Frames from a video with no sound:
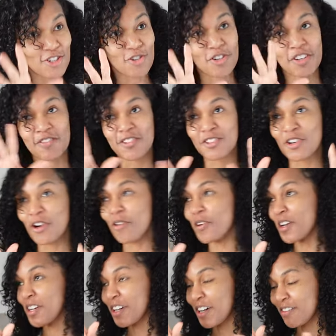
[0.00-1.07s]
don't even know when
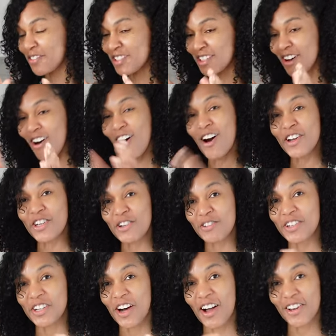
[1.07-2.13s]
it comes to audio
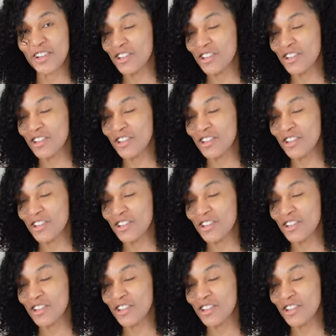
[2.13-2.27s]
and color